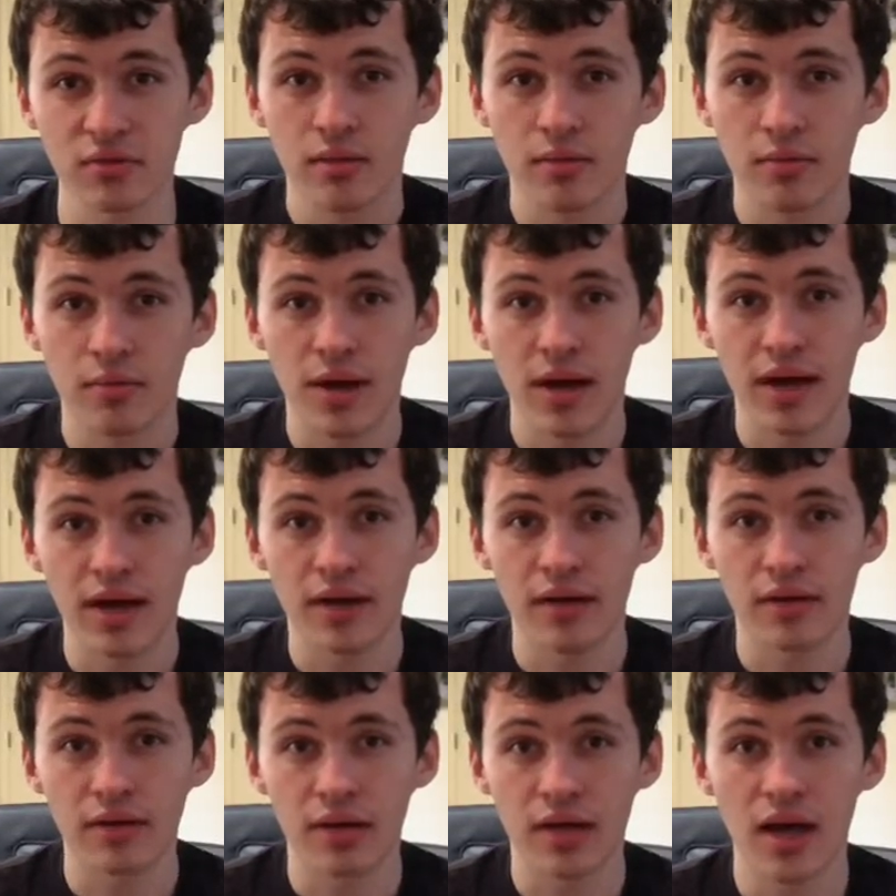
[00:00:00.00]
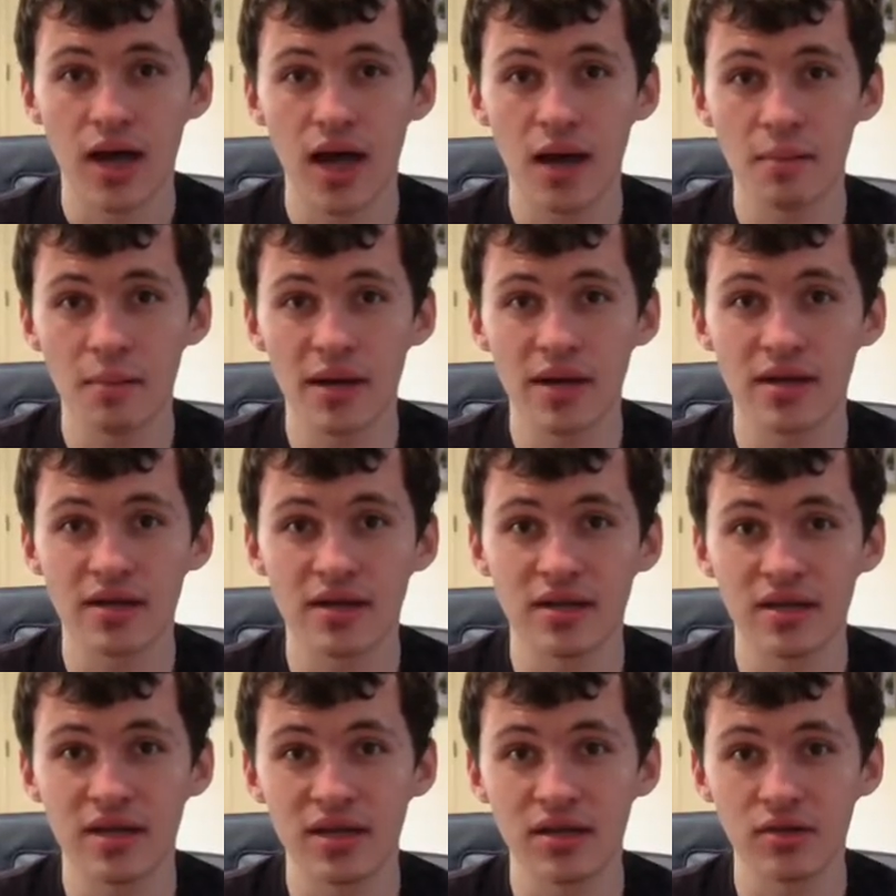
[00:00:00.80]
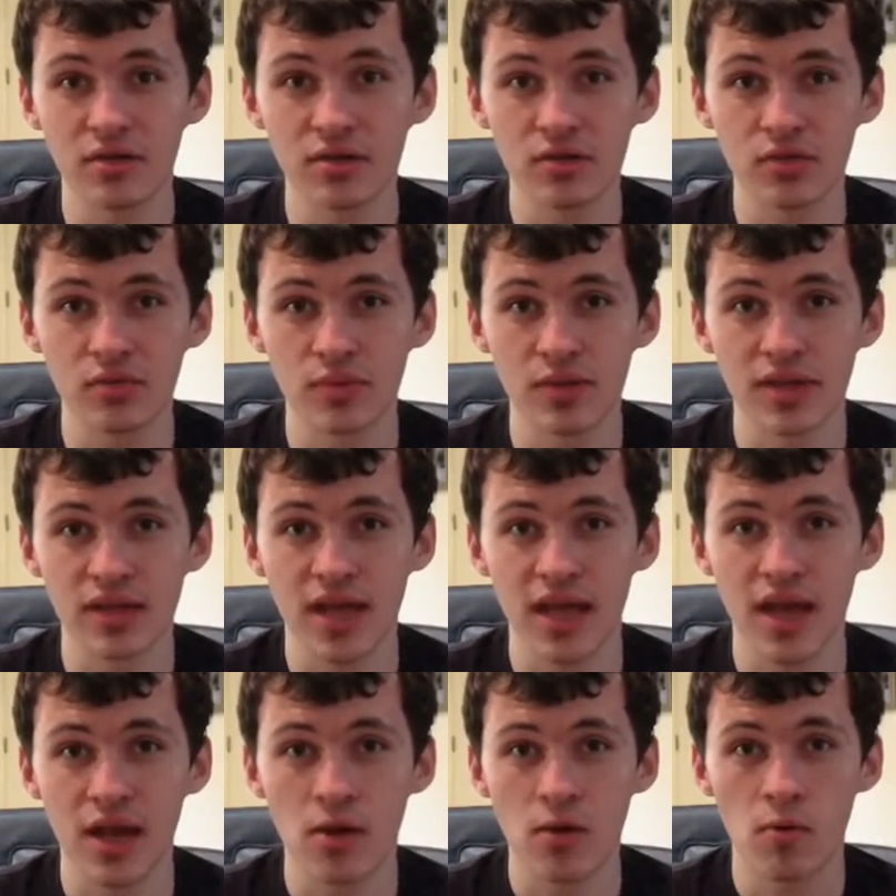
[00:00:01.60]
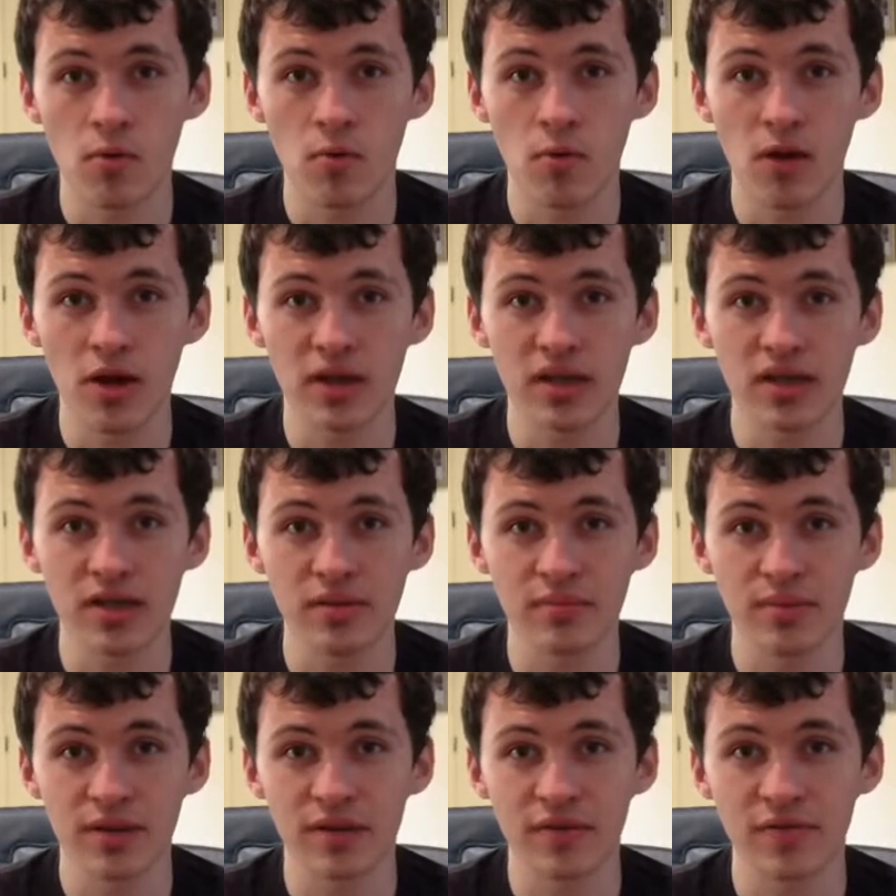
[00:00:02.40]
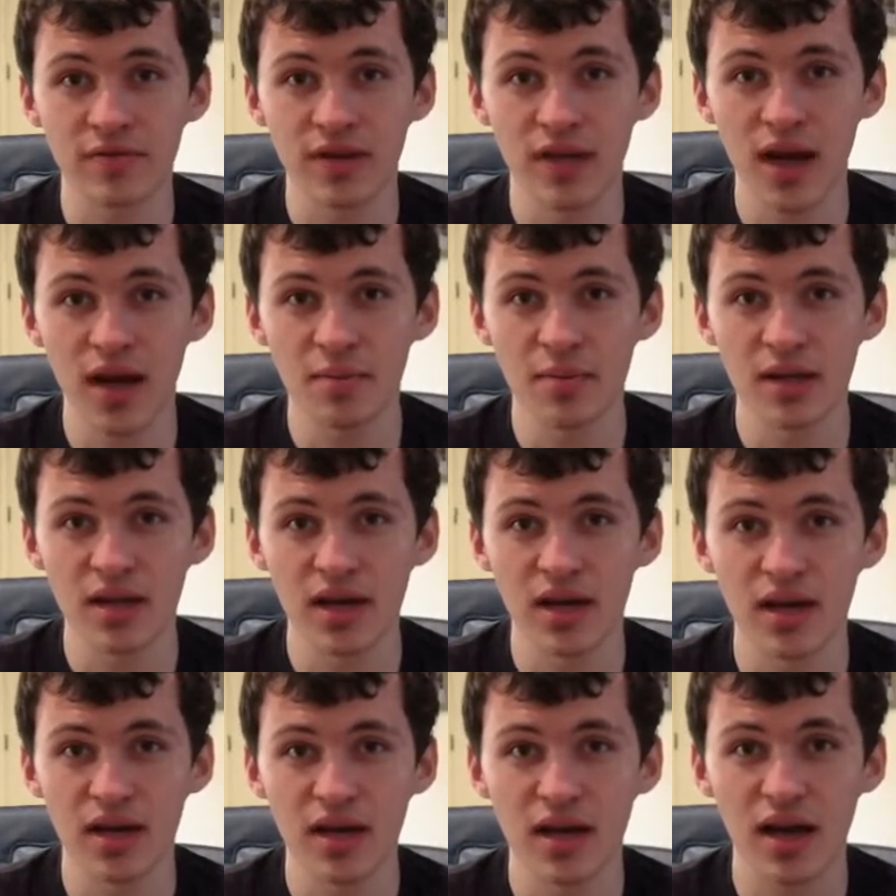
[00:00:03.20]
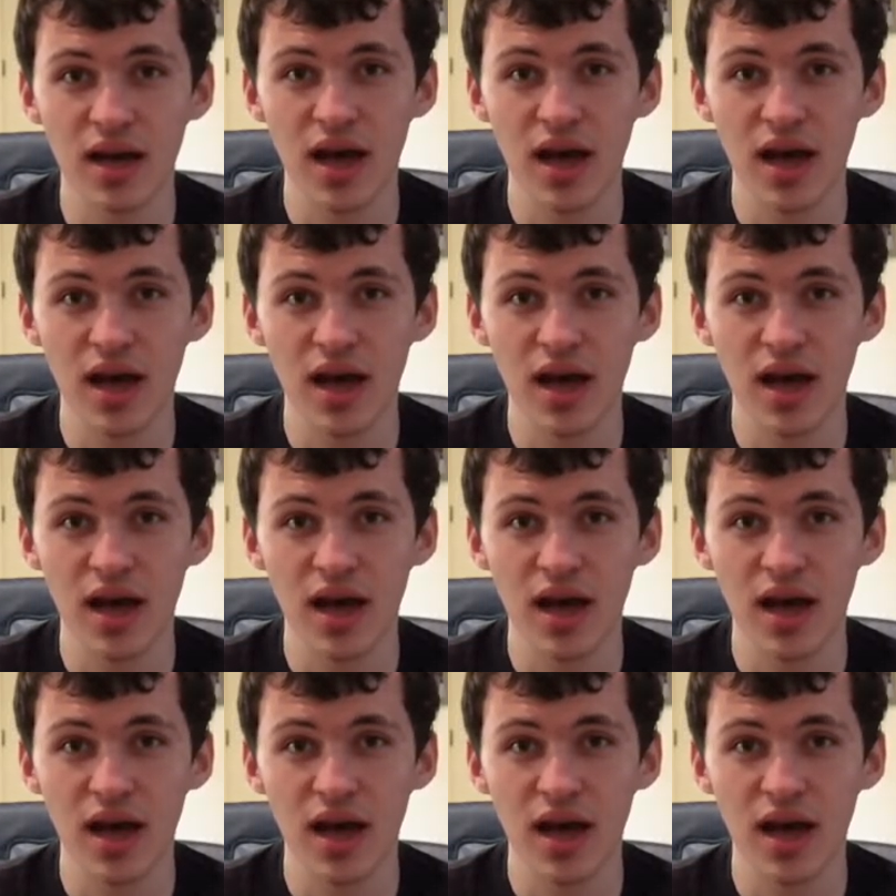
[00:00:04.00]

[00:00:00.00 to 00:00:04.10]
While Comet deals with a quantum phenomenon,